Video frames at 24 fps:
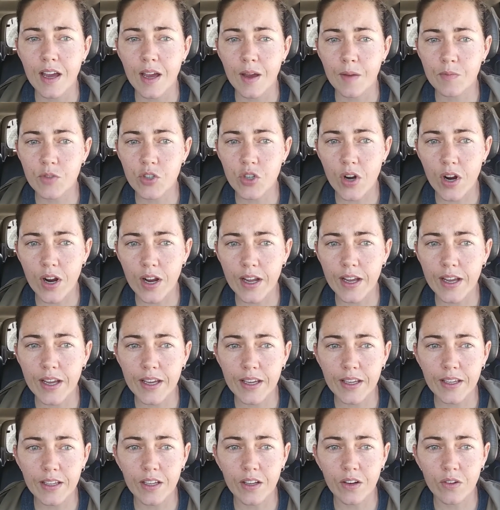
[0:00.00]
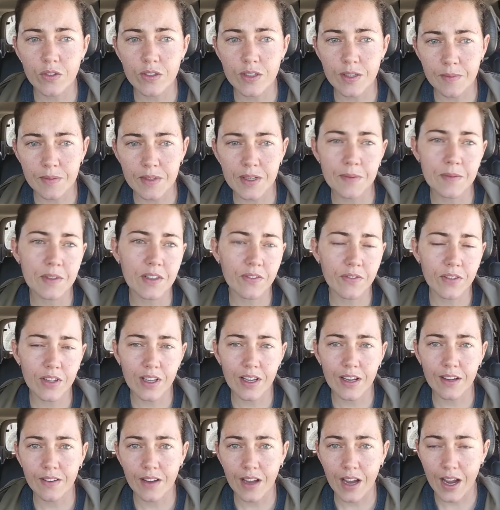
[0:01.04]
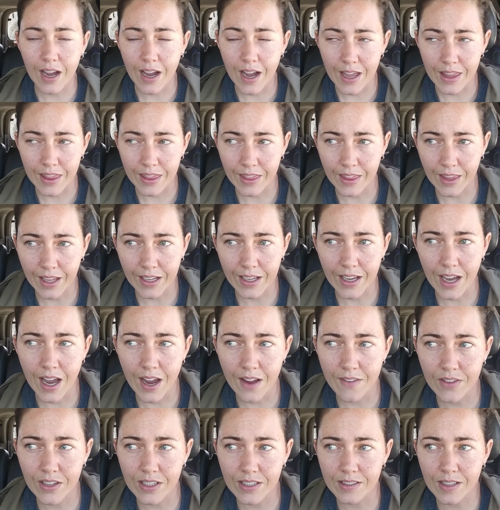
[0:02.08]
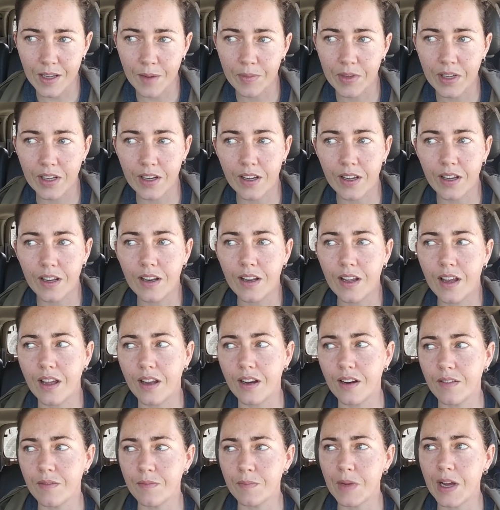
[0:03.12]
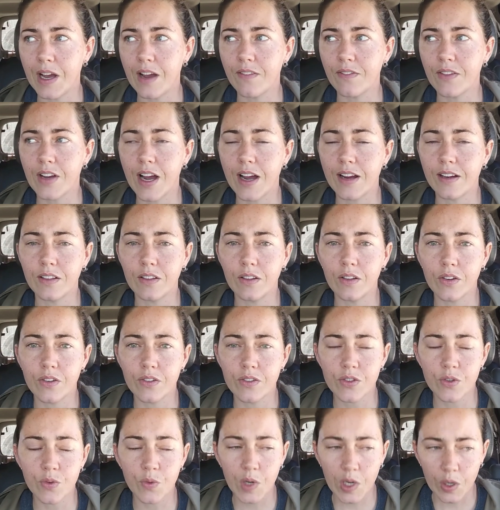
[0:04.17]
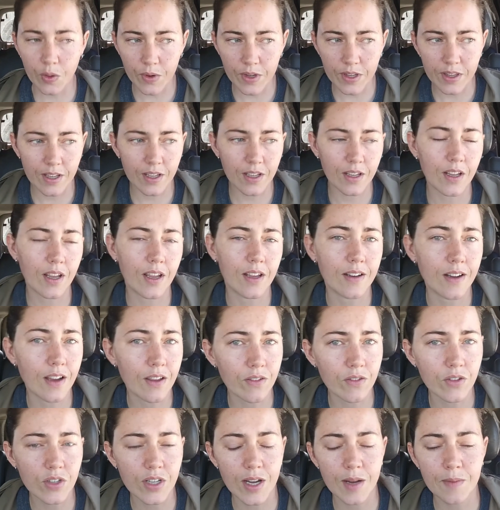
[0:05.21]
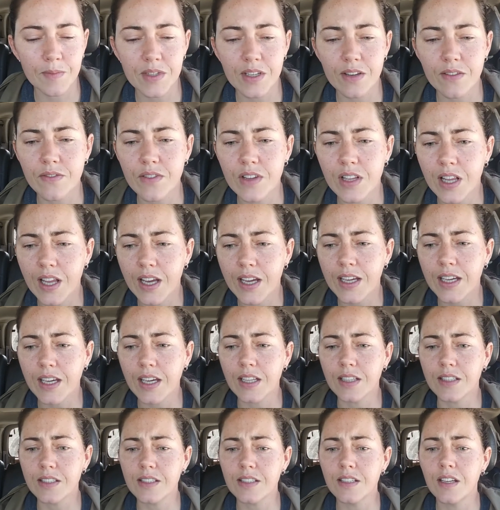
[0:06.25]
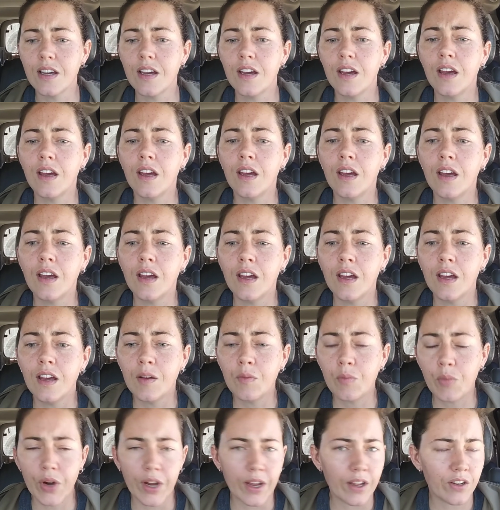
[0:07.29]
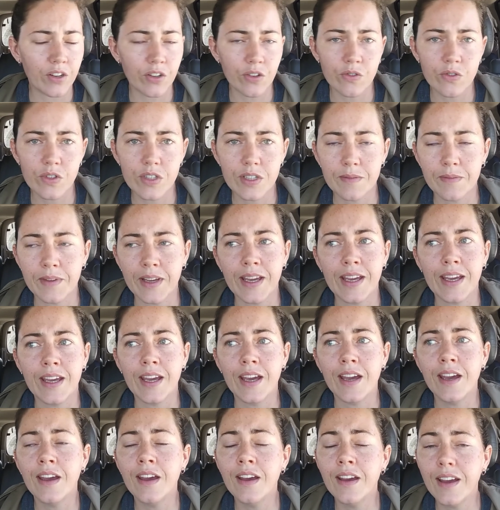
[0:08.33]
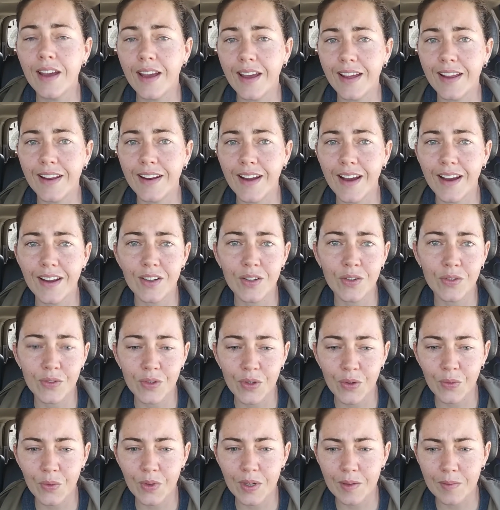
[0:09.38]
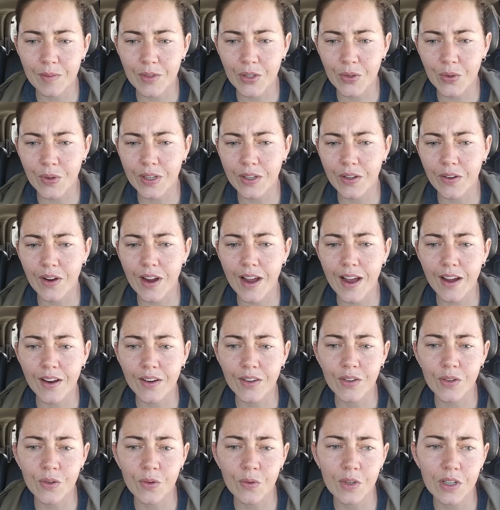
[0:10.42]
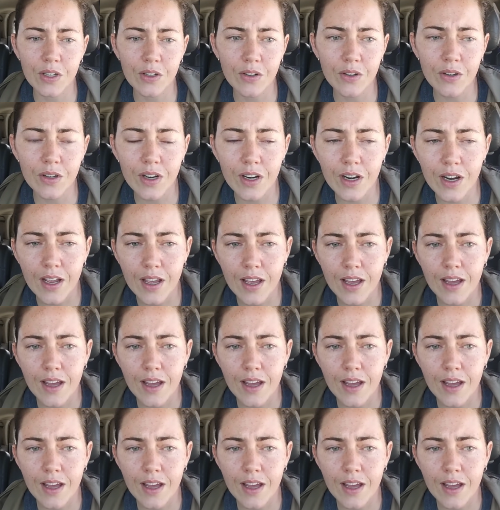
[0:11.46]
am trying, you know, sometimes I feel like I've accepted it and I've kind of learned to work with it. And other times I feel like it's brand new to me and I don't know what I'm doing or how to do it, or